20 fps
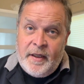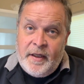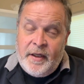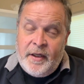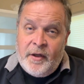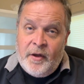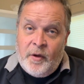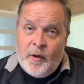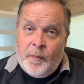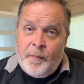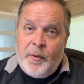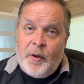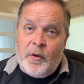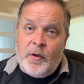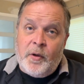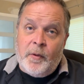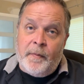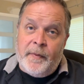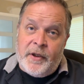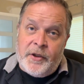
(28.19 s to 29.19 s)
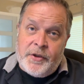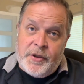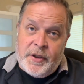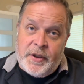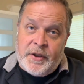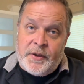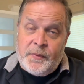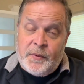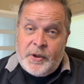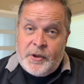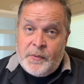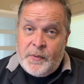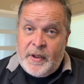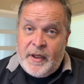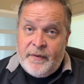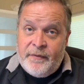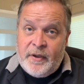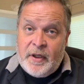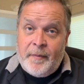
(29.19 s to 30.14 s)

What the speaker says: you know, our pilgrimages, which we have